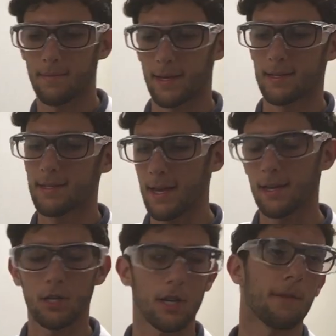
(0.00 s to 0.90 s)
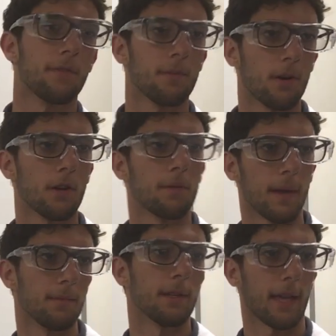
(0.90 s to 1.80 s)
like data sheet for the motor to be
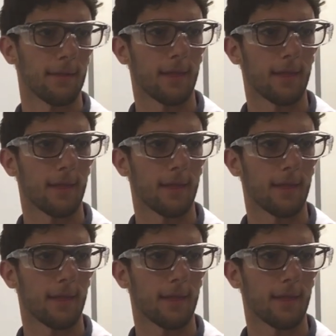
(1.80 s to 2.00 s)
able to get